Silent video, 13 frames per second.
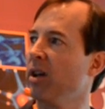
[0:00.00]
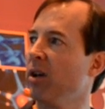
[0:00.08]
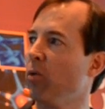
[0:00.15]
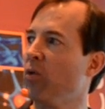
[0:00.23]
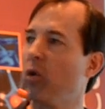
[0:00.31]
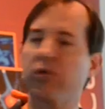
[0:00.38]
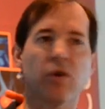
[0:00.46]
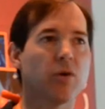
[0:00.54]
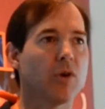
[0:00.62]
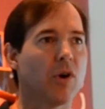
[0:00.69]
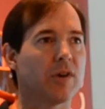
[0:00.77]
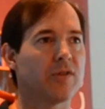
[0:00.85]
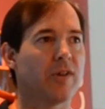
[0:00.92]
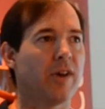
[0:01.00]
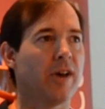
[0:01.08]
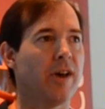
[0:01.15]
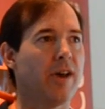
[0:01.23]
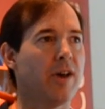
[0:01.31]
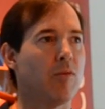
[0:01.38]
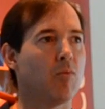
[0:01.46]
We've also got
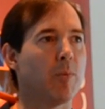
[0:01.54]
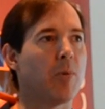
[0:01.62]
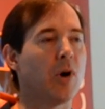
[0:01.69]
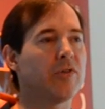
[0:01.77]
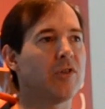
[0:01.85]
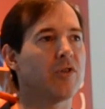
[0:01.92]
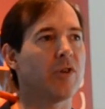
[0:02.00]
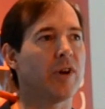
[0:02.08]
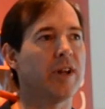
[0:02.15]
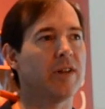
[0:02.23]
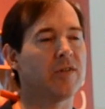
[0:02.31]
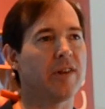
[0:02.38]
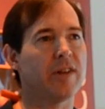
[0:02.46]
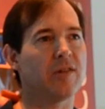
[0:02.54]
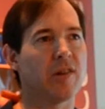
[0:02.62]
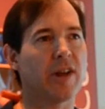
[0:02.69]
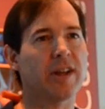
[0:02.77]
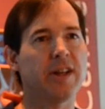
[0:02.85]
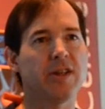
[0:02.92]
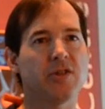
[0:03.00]
a repository. It's
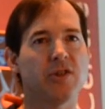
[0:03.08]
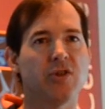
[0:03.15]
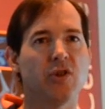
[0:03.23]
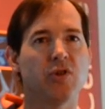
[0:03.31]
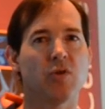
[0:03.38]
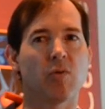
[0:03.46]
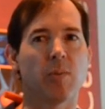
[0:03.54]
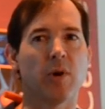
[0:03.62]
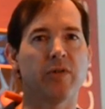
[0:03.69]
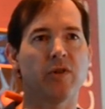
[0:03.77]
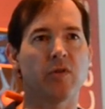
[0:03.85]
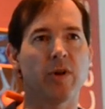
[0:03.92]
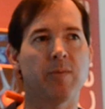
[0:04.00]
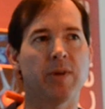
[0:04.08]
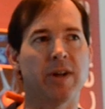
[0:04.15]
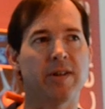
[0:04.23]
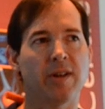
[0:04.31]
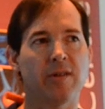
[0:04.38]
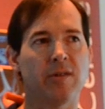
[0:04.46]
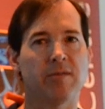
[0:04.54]
like an institutional repository, but
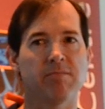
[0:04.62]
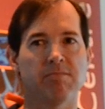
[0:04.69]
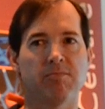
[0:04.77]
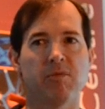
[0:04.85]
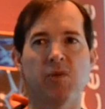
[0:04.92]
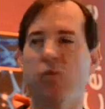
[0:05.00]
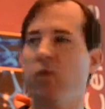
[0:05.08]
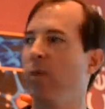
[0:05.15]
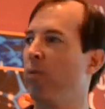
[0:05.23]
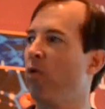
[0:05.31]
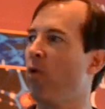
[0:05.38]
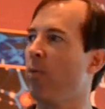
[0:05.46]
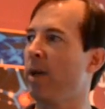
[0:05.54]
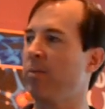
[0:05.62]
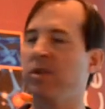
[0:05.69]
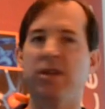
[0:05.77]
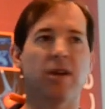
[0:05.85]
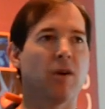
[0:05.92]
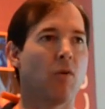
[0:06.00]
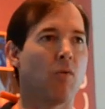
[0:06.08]
it doesn't perform that
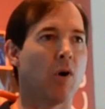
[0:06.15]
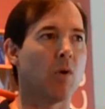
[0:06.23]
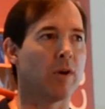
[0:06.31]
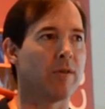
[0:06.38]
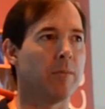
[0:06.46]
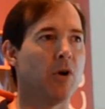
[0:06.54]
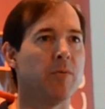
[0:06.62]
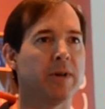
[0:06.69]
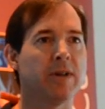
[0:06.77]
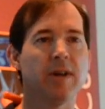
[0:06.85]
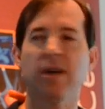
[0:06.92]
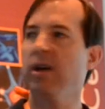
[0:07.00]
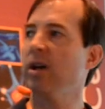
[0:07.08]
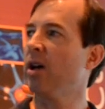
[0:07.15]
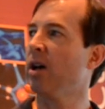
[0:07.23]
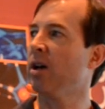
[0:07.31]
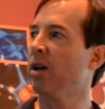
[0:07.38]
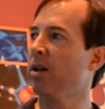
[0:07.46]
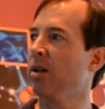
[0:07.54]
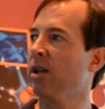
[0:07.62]
particular role at the moment.
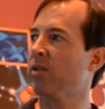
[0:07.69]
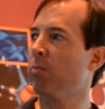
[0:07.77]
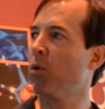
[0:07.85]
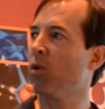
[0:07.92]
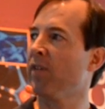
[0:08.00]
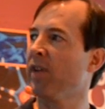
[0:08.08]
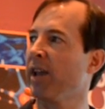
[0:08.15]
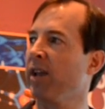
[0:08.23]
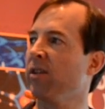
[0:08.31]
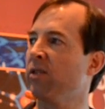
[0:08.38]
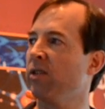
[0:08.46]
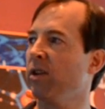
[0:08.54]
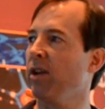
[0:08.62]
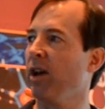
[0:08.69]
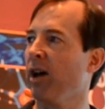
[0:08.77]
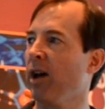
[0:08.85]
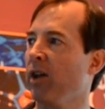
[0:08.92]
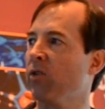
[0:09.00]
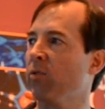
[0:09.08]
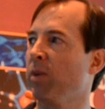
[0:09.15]
And it's more of a legacy
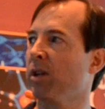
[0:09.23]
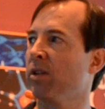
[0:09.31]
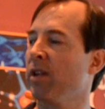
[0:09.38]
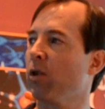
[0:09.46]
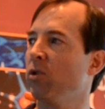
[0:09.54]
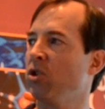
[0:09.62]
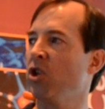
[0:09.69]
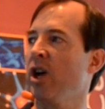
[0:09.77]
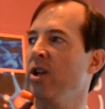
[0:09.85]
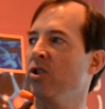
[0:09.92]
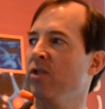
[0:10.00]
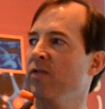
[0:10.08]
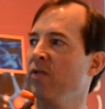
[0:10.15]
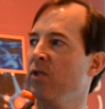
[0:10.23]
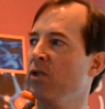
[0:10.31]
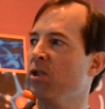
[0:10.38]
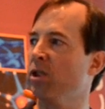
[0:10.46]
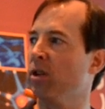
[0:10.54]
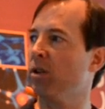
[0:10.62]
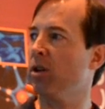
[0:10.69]
aspect, and that could change in
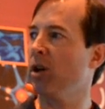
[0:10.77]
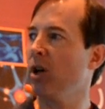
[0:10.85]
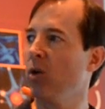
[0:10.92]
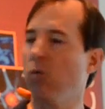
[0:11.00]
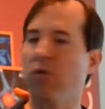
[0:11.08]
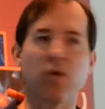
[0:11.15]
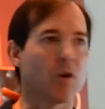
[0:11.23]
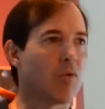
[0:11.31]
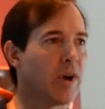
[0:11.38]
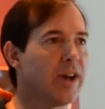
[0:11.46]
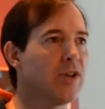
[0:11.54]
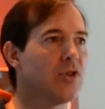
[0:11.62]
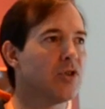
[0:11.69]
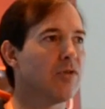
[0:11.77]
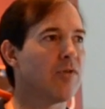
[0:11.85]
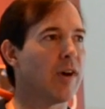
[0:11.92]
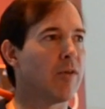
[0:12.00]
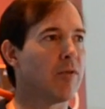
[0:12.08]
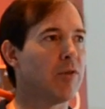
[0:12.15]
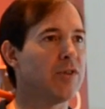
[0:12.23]
future. We've got a range
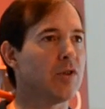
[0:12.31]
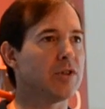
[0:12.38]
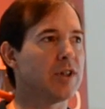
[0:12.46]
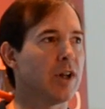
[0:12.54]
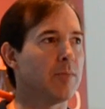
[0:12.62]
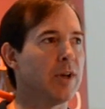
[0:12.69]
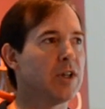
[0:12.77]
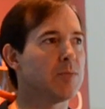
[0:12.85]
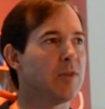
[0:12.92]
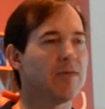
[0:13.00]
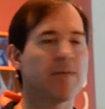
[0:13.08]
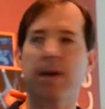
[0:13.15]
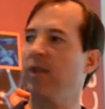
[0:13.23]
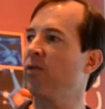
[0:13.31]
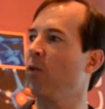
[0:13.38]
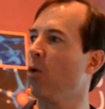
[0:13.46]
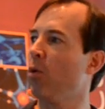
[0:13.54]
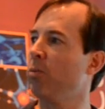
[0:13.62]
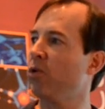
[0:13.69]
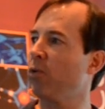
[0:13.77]
of research data management
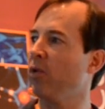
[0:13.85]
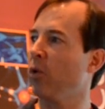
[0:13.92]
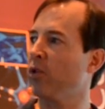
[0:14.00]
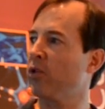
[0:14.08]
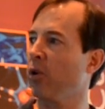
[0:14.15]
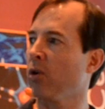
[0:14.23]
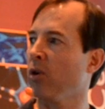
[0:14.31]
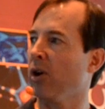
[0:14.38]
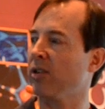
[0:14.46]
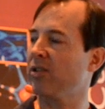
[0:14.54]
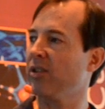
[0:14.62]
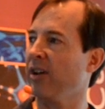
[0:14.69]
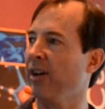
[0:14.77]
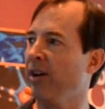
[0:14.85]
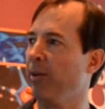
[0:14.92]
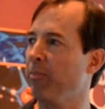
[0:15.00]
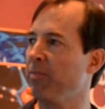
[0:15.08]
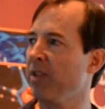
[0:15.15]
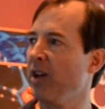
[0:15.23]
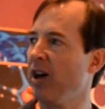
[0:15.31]
platforms. We've also got
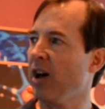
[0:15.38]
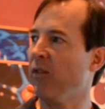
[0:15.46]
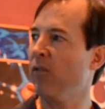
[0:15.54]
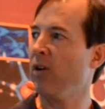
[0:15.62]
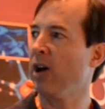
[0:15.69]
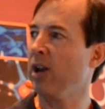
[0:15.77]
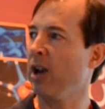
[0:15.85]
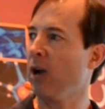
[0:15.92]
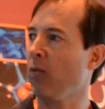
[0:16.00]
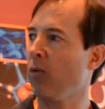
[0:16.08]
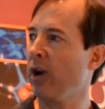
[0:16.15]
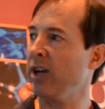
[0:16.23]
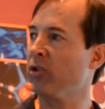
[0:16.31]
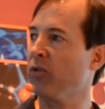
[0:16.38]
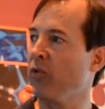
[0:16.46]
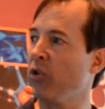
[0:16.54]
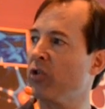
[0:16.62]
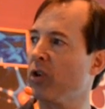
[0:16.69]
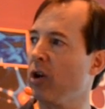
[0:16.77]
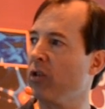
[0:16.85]
a range of
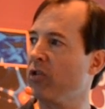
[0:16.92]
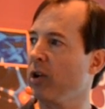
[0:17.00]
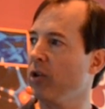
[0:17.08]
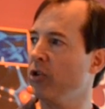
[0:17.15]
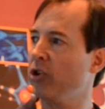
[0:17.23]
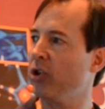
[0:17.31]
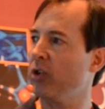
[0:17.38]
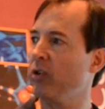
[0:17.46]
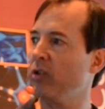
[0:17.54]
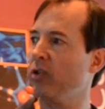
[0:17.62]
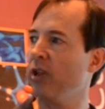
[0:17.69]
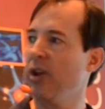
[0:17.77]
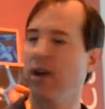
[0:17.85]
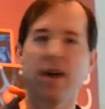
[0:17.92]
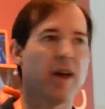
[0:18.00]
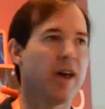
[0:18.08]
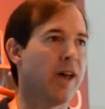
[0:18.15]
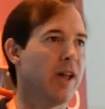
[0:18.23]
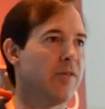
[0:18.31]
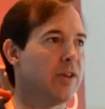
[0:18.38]
versatile solutions,
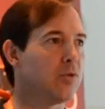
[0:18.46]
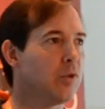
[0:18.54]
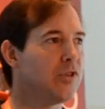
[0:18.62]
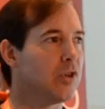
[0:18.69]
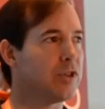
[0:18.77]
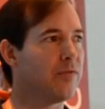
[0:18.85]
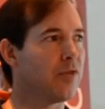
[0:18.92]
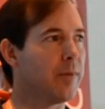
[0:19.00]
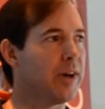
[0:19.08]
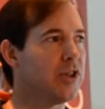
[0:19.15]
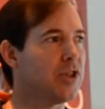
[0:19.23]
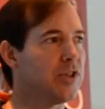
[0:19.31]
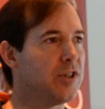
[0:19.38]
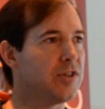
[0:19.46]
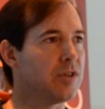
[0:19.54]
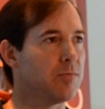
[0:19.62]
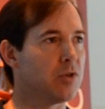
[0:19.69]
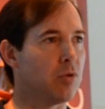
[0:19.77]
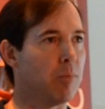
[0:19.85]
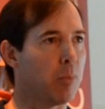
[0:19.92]
and there's research information
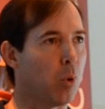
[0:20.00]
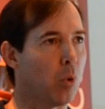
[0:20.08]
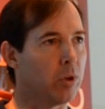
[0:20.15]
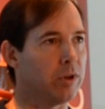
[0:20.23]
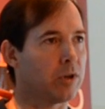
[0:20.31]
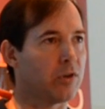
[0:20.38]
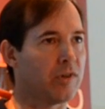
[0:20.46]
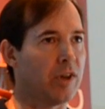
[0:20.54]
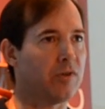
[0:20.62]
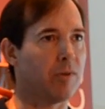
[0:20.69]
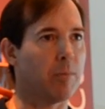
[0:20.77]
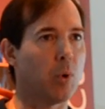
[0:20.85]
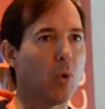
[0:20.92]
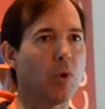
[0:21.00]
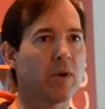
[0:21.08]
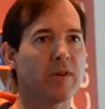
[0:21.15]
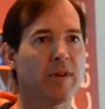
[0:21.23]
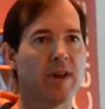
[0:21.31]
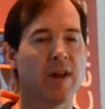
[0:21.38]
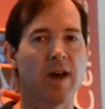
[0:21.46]
systems that are important because they support
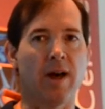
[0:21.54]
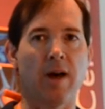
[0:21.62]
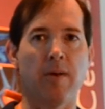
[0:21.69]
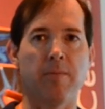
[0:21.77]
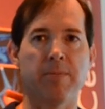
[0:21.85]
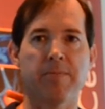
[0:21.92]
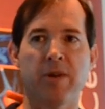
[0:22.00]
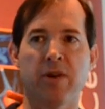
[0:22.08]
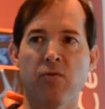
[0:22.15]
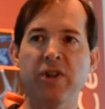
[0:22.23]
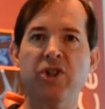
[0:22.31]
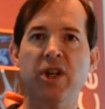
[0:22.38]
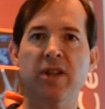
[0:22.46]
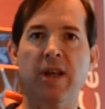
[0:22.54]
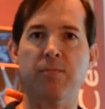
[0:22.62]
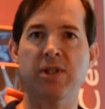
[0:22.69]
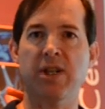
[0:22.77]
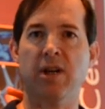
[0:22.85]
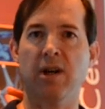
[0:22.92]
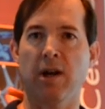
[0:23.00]
enriching that
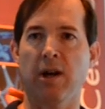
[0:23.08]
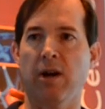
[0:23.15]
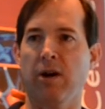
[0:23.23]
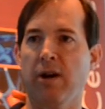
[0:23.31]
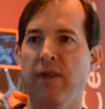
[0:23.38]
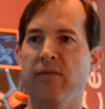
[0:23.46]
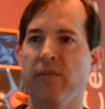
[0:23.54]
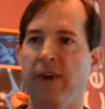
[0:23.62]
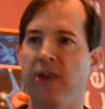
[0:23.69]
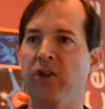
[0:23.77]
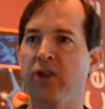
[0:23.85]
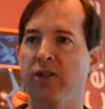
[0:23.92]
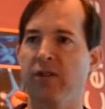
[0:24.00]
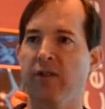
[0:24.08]
particular information that's